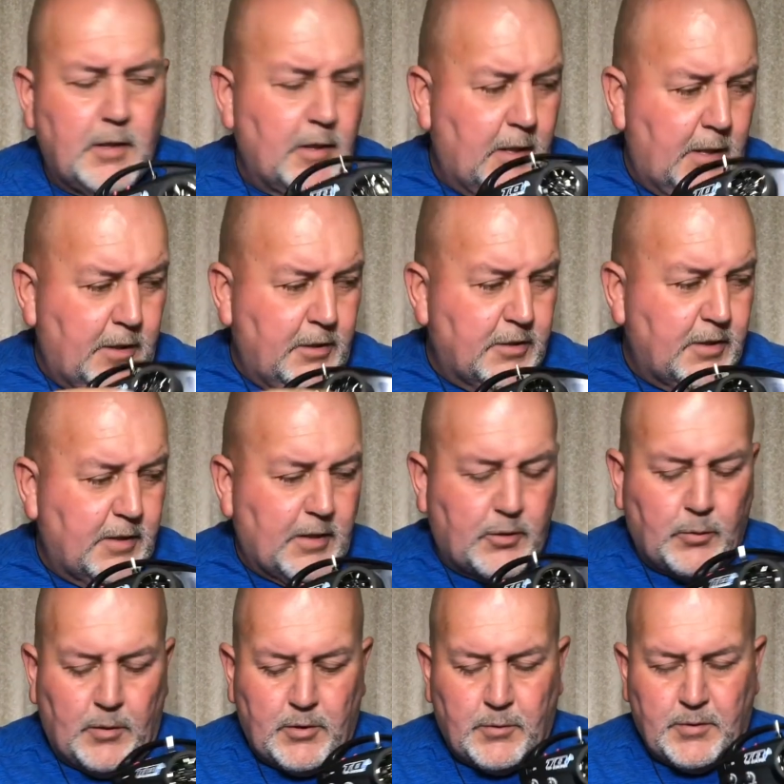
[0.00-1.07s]
And you see the
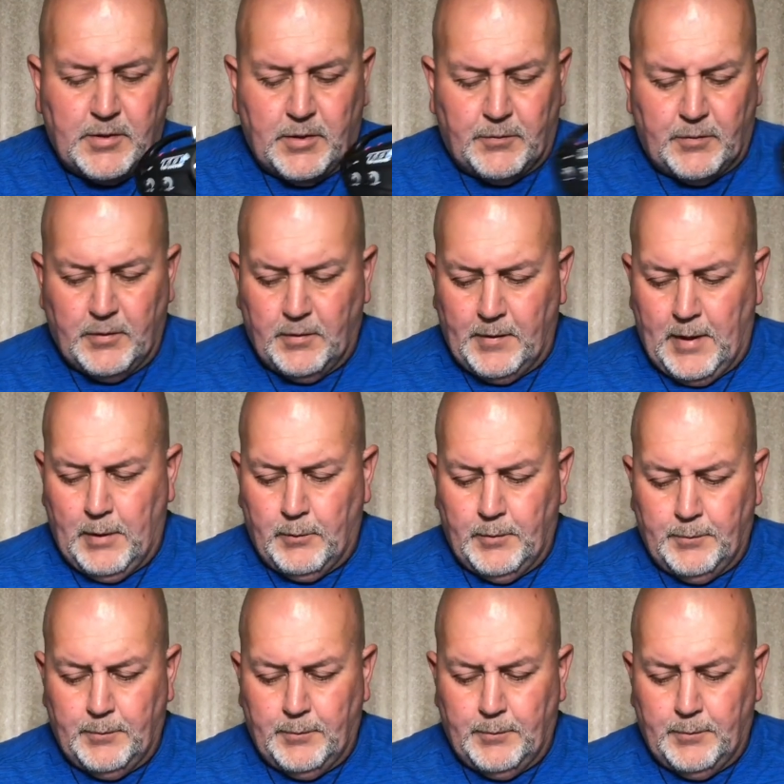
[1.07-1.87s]
switch was different on that one.